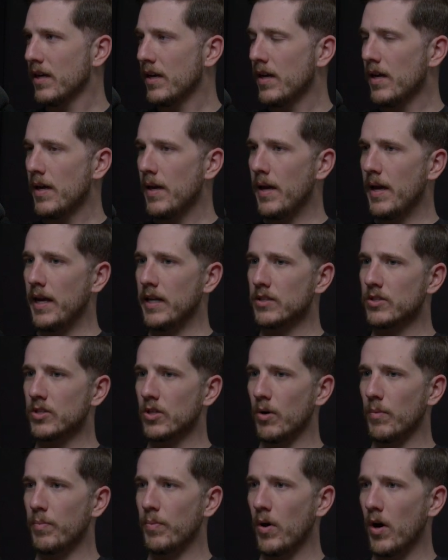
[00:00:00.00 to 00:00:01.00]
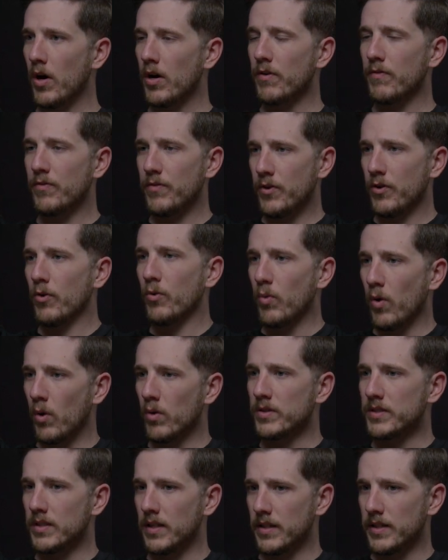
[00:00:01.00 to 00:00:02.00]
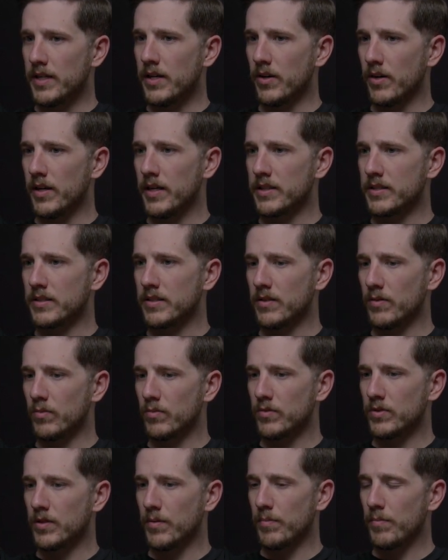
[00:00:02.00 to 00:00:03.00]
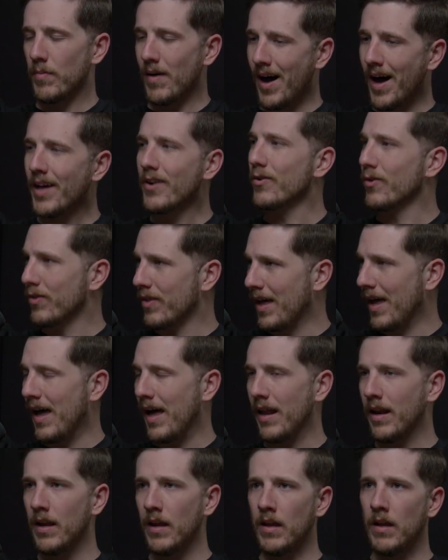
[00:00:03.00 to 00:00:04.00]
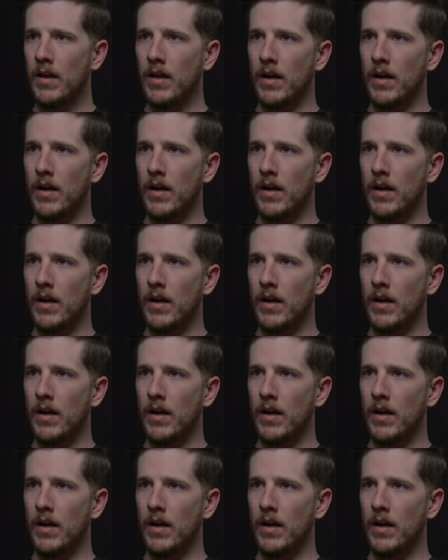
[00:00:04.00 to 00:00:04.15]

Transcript: And so part of your role as the leader is to model that